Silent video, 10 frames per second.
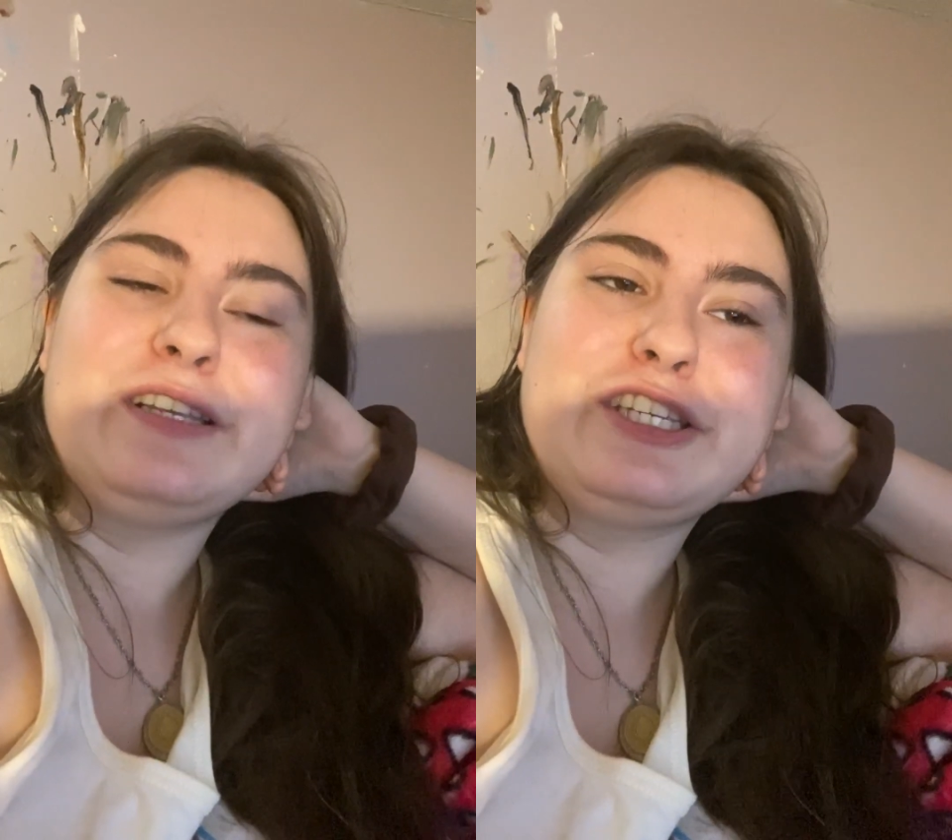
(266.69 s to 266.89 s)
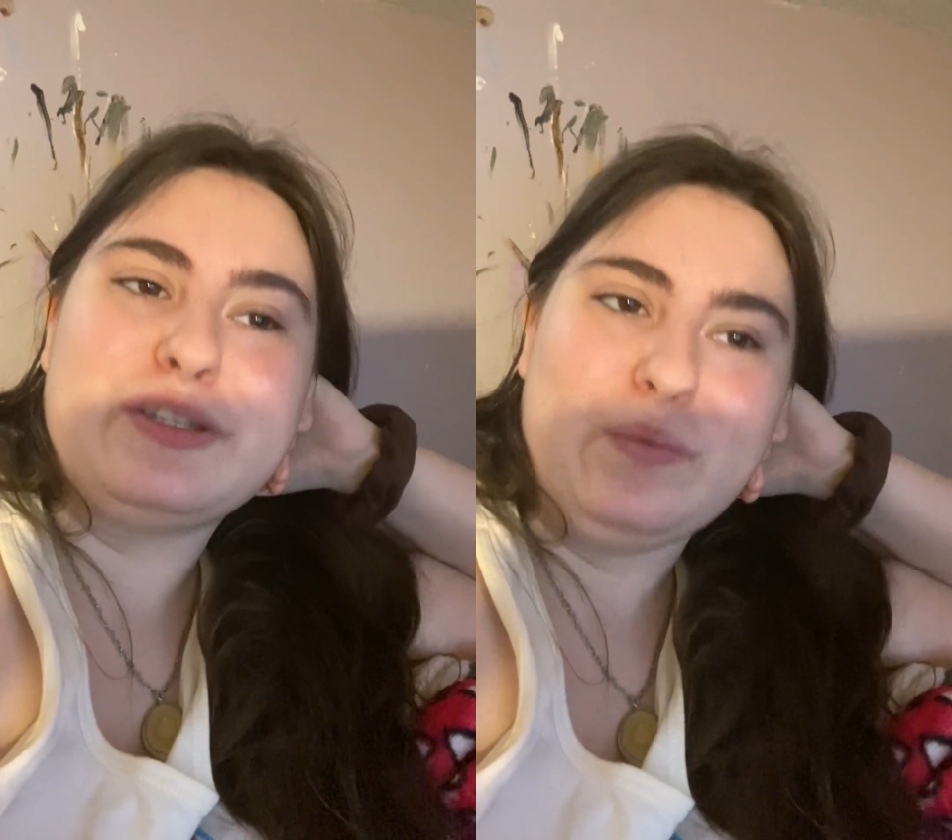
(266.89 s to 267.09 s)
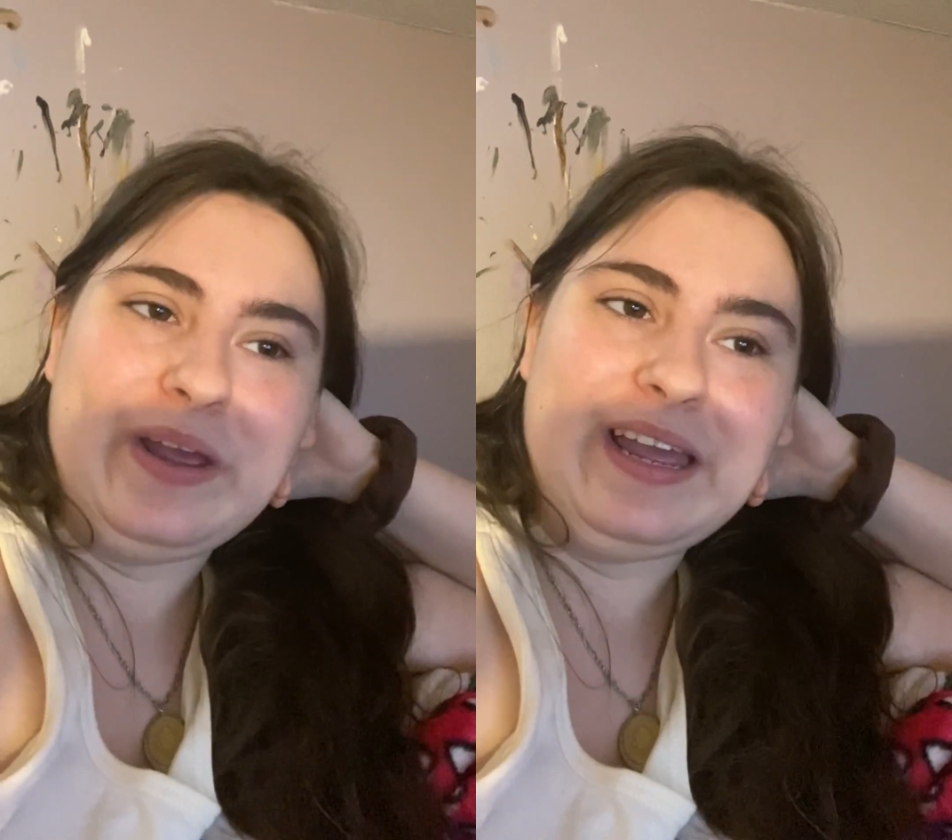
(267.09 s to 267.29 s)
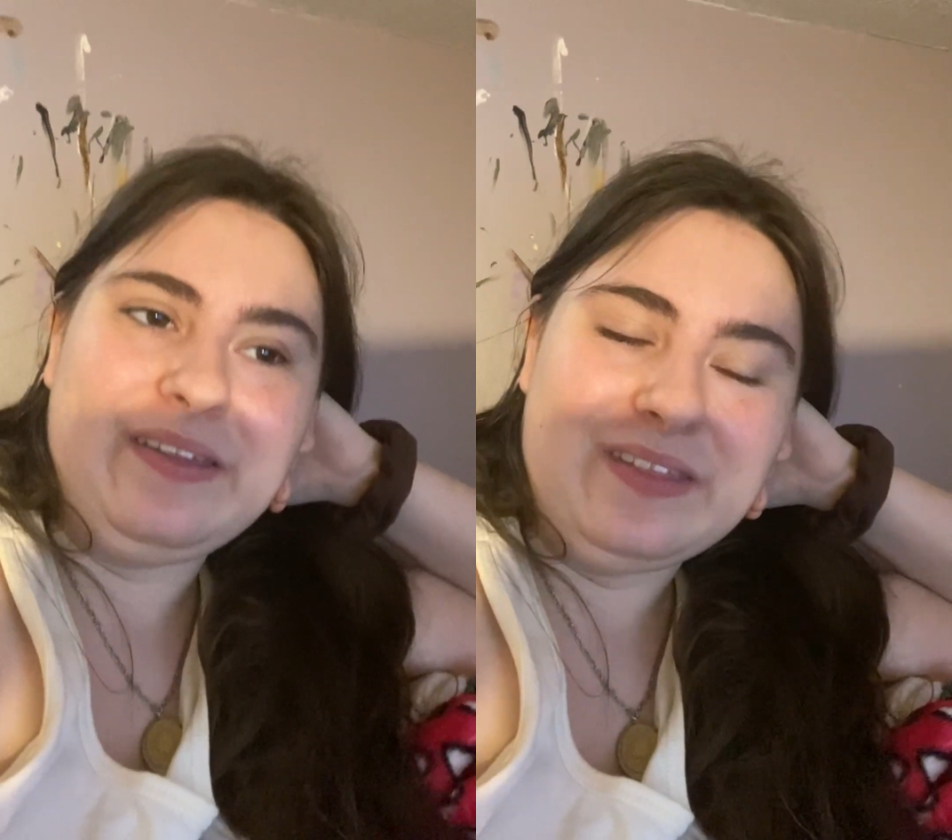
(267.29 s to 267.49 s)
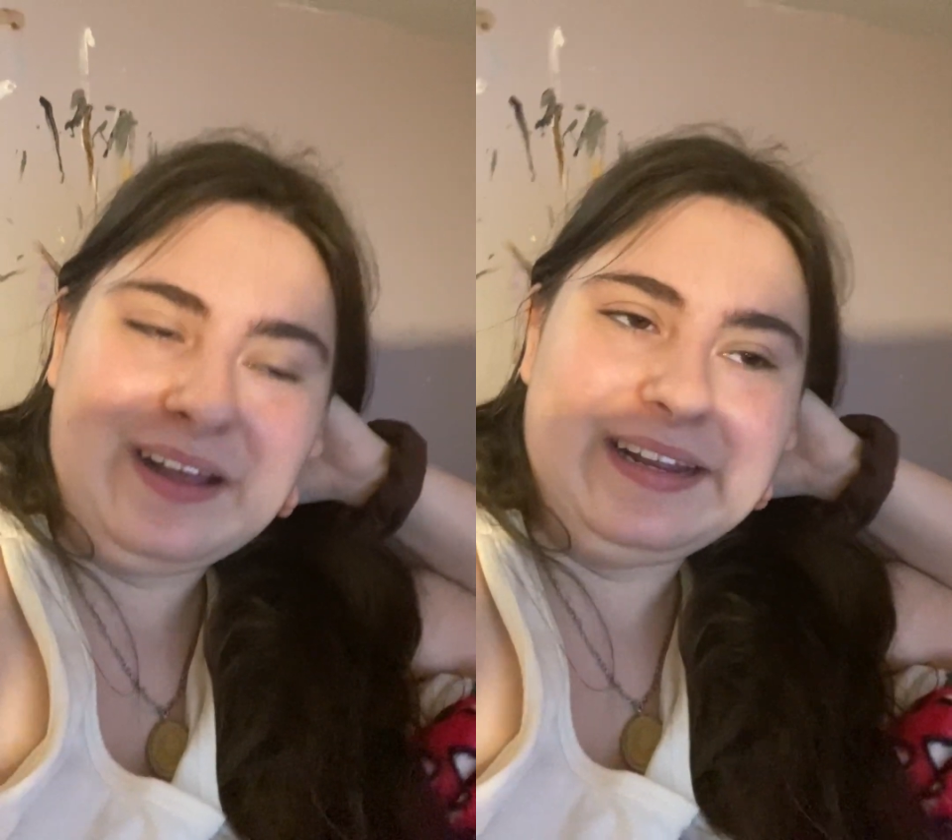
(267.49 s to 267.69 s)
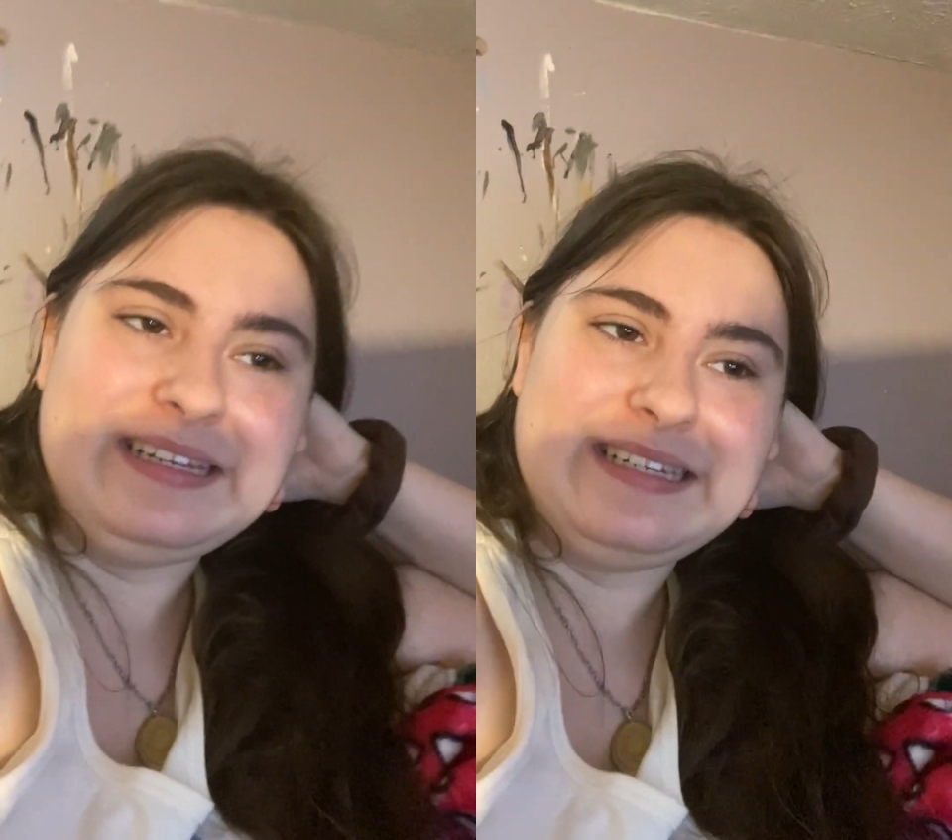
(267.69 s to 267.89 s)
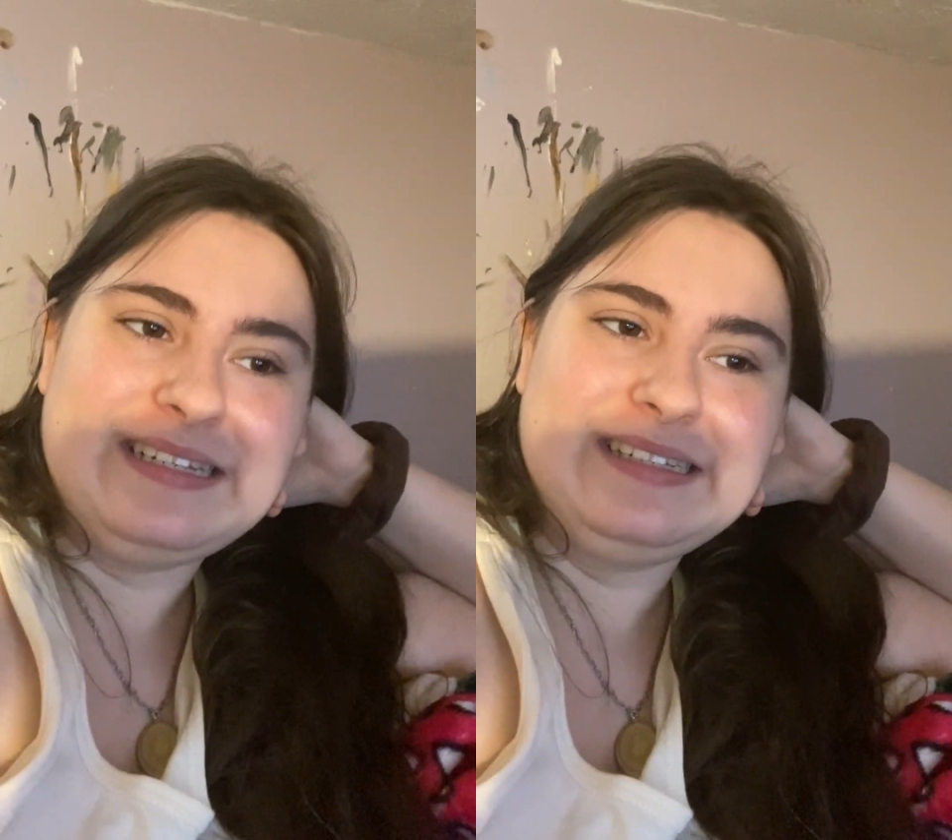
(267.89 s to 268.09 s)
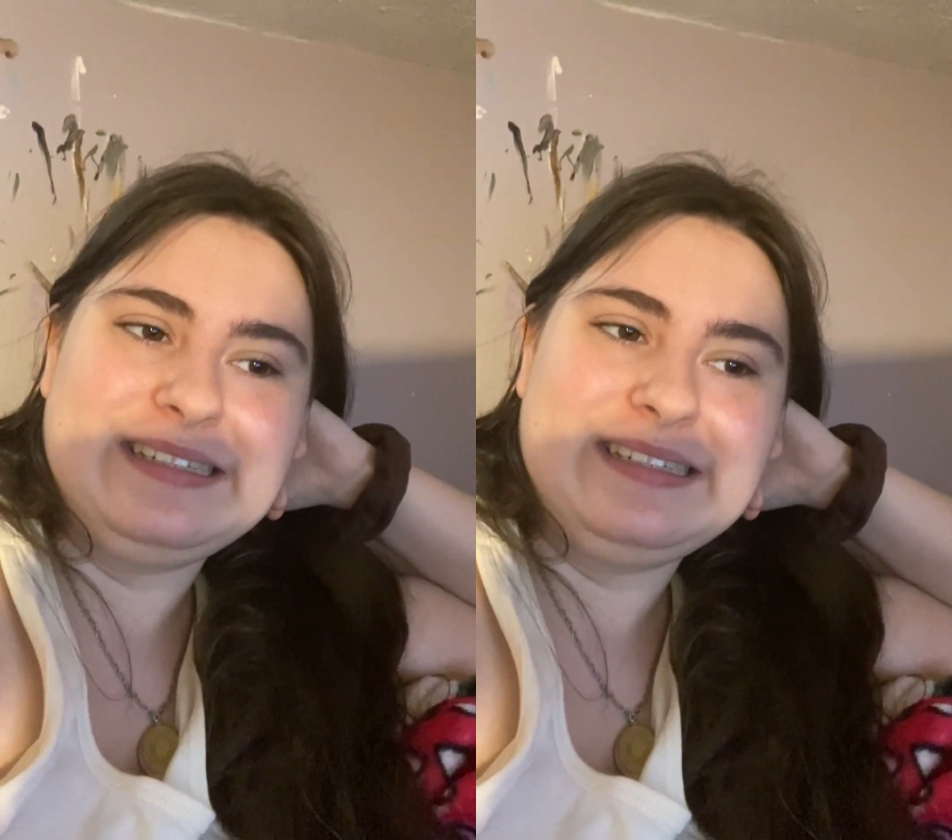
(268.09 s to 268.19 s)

swinging light